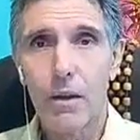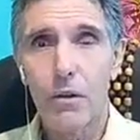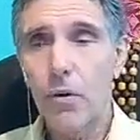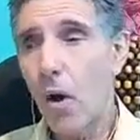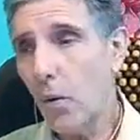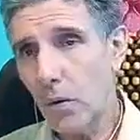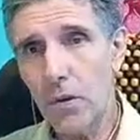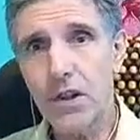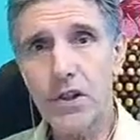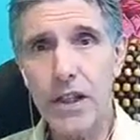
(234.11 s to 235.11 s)
You go to
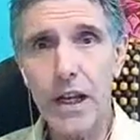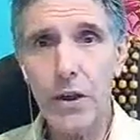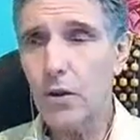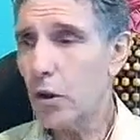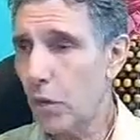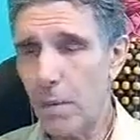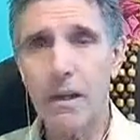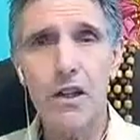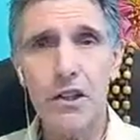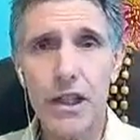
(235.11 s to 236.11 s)
the sea, you swim
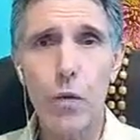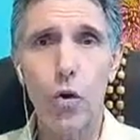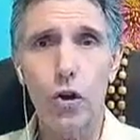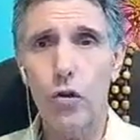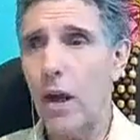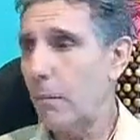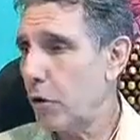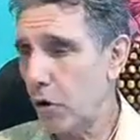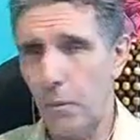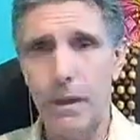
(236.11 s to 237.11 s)
in the seawater, you're
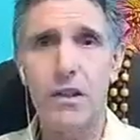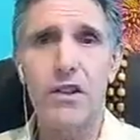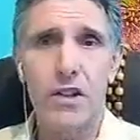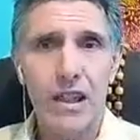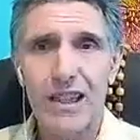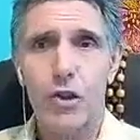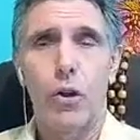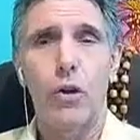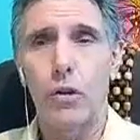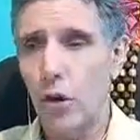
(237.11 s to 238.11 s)
absorbing sea
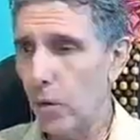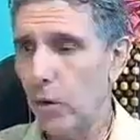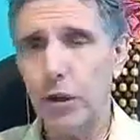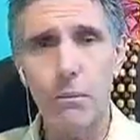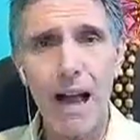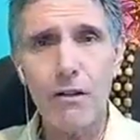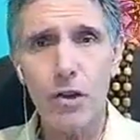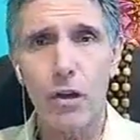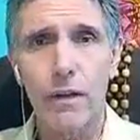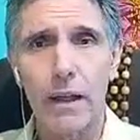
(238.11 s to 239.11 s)
salt, huge
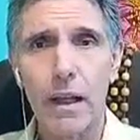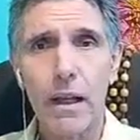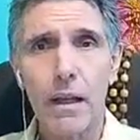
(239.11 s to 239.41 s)
amounts of it.